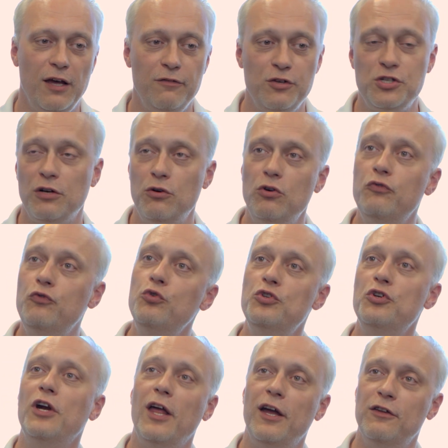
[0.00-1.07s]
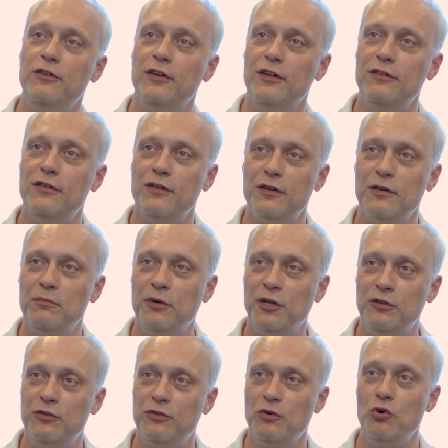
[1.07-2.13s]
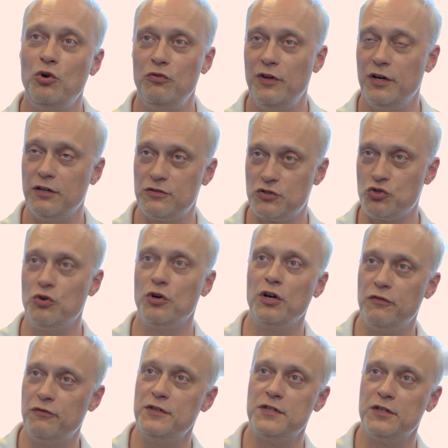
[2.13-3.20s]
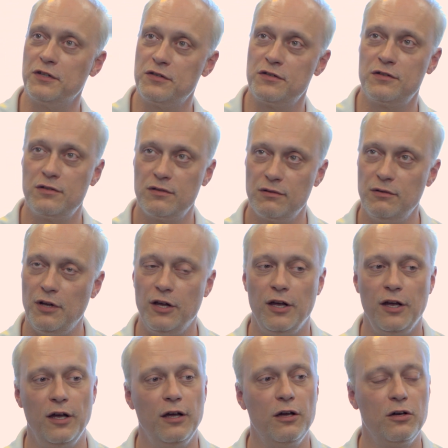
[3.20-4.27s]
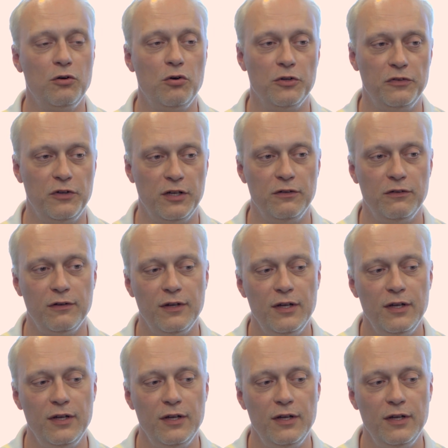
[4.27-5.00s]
which are all food related, but all very strongly physics content.